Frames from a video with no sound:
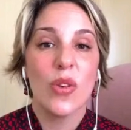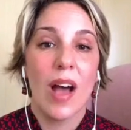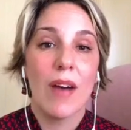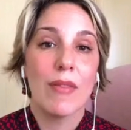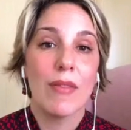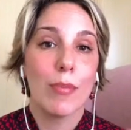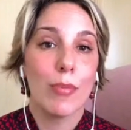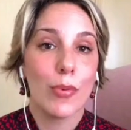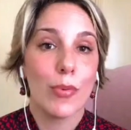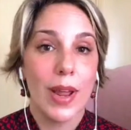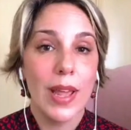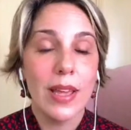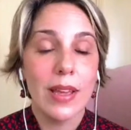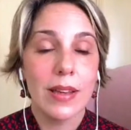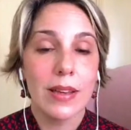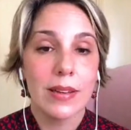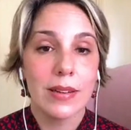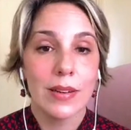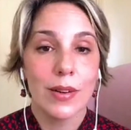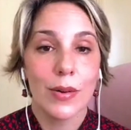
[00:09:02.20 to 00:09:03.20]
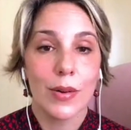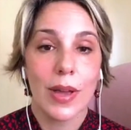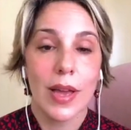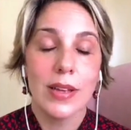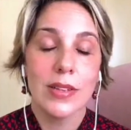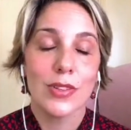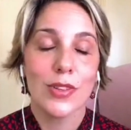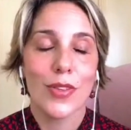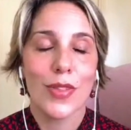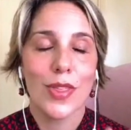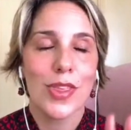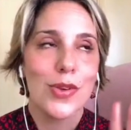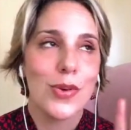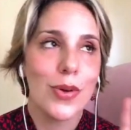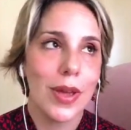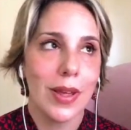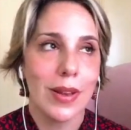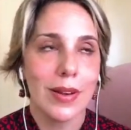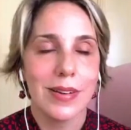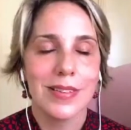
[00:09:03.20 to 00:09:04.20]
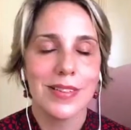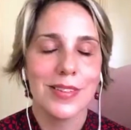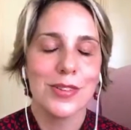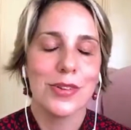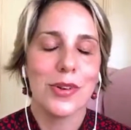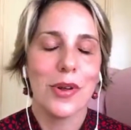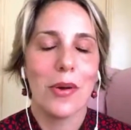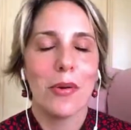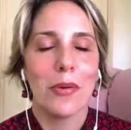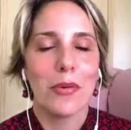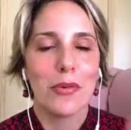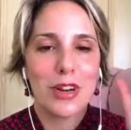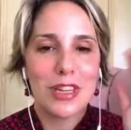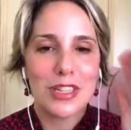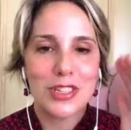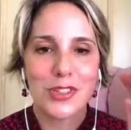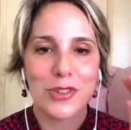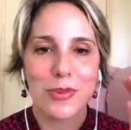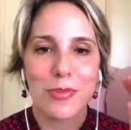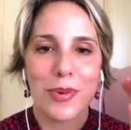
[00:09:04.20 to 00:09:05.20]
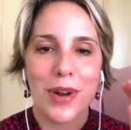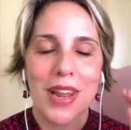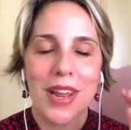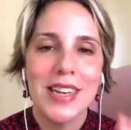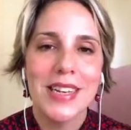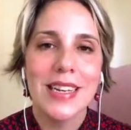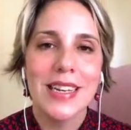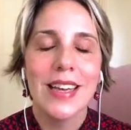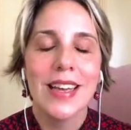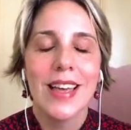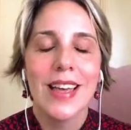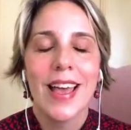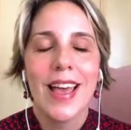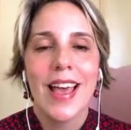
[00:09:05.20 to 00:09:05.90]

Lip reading: you have a break, okay, so that you can, rest your brain.